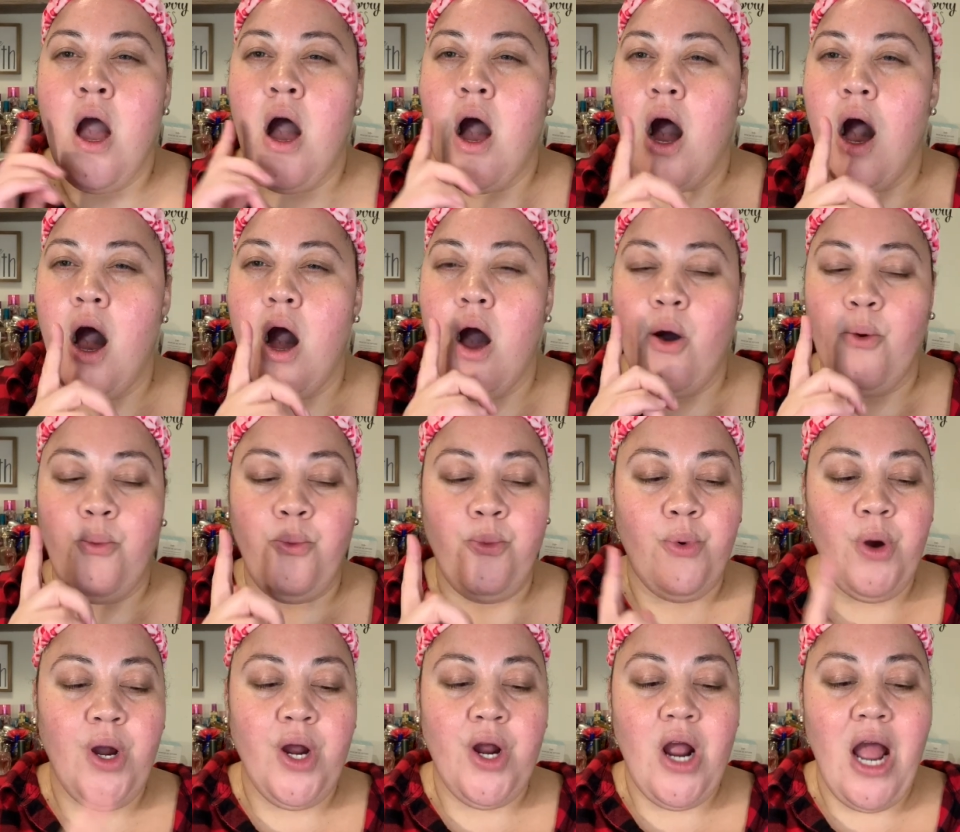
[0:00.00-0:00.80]
uh,
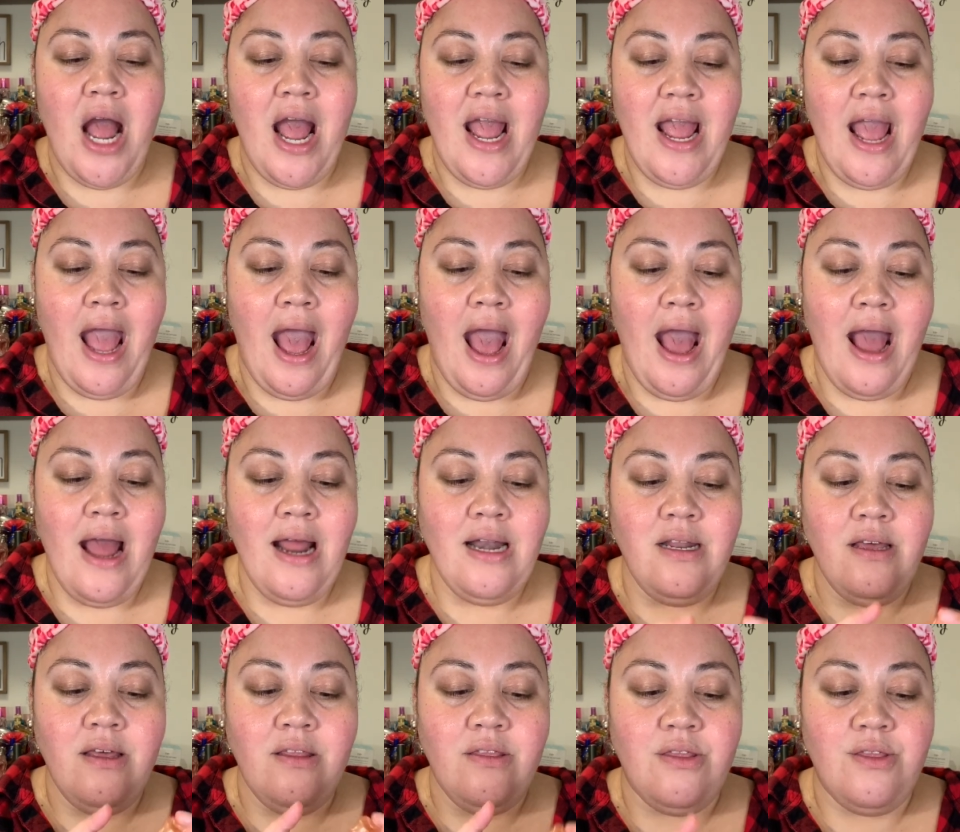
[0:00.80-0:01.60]
where I
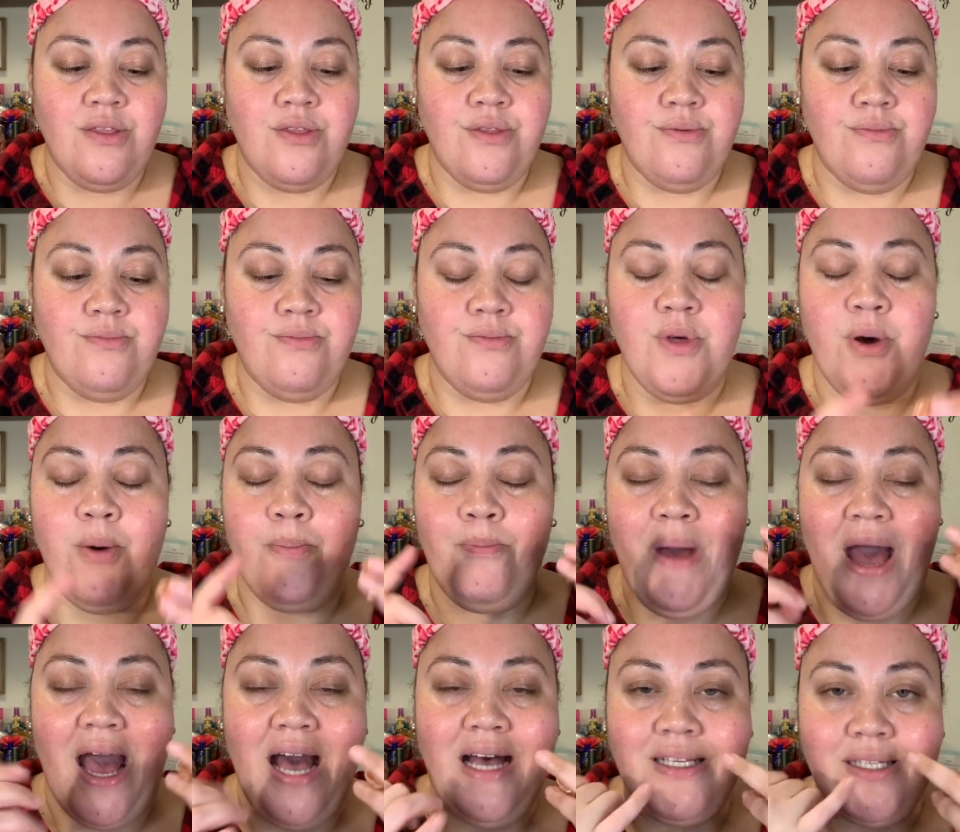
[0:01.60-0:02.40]
had the
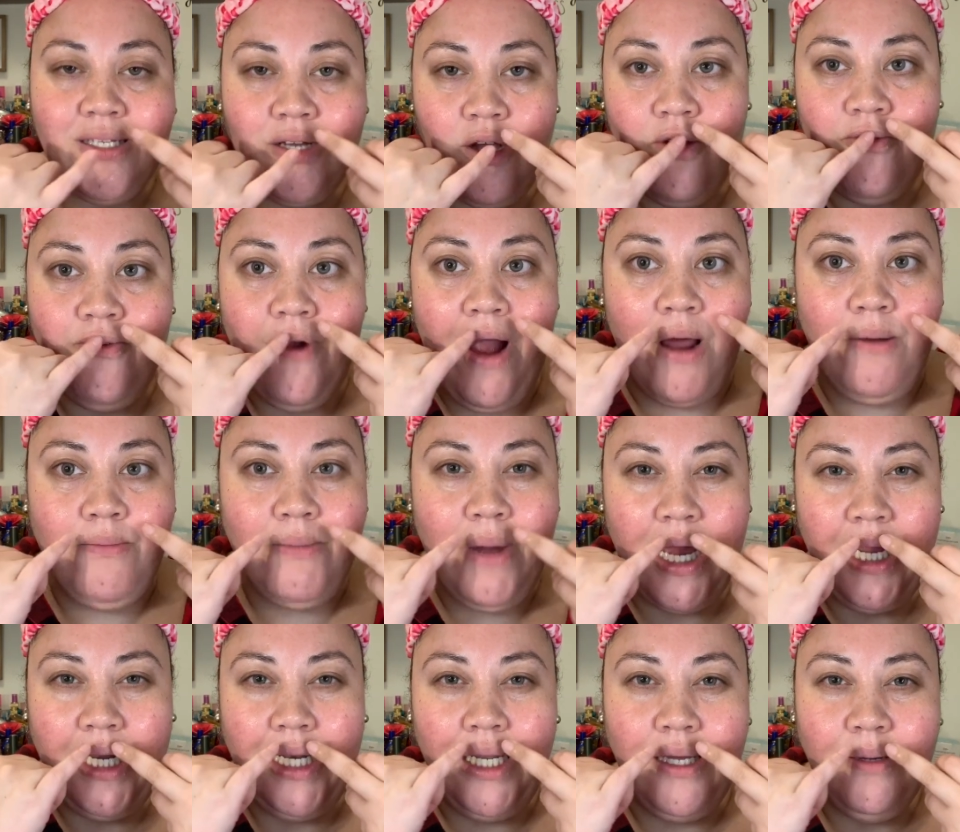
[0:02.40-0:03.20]
mask around
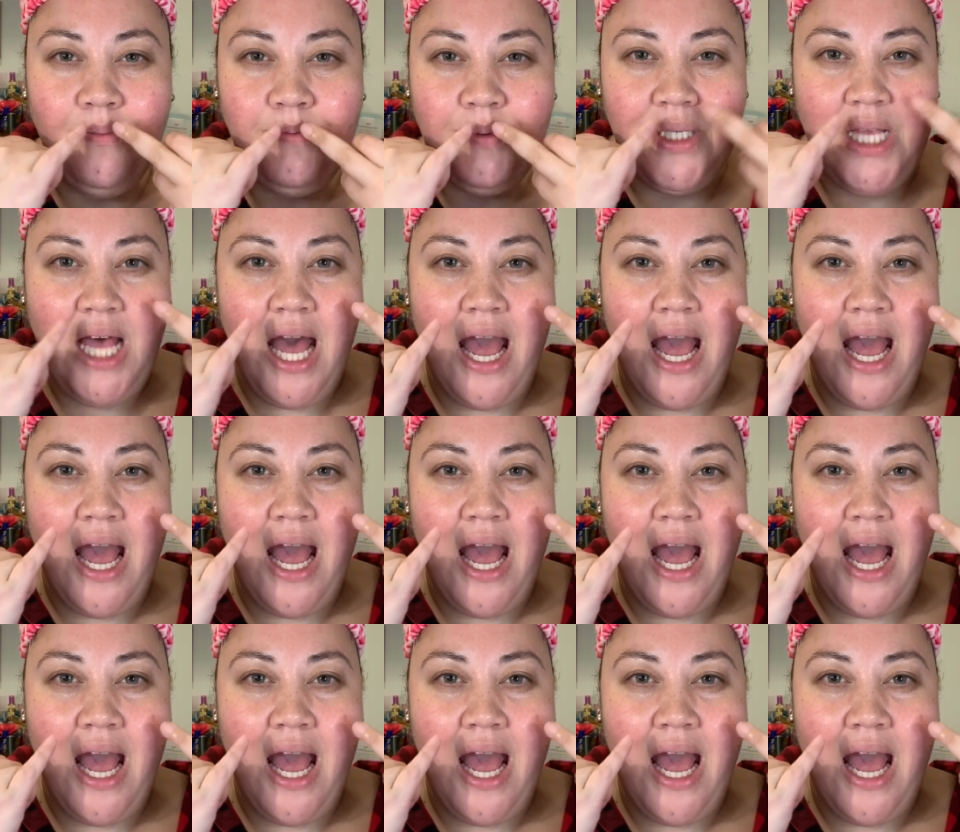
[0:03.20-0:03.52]
my lips.